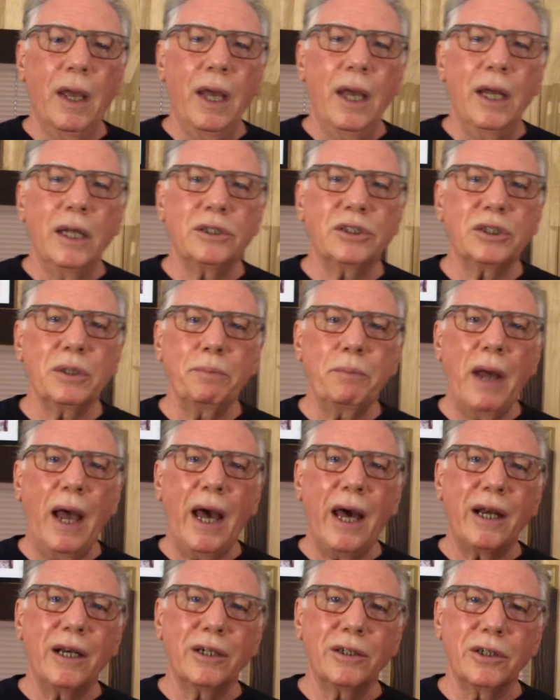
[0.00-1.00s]
It's a
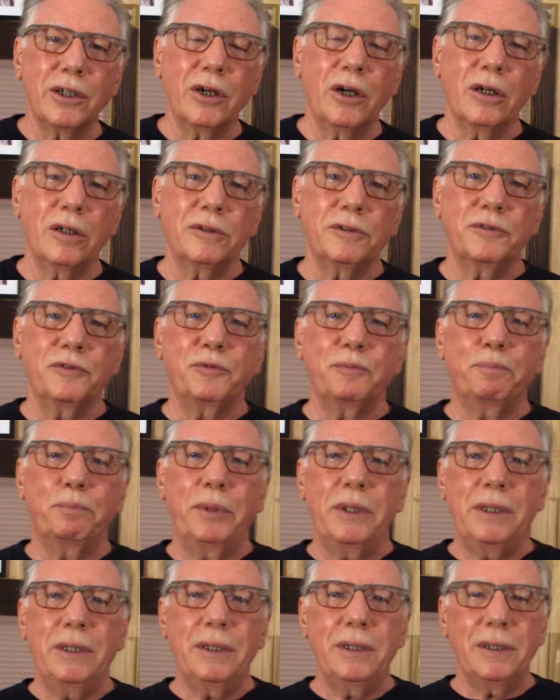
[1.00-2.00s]
matter of
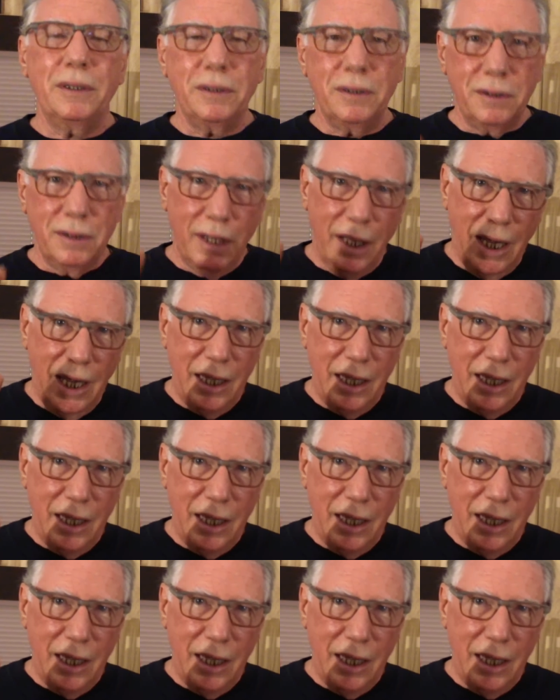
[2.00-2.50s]
being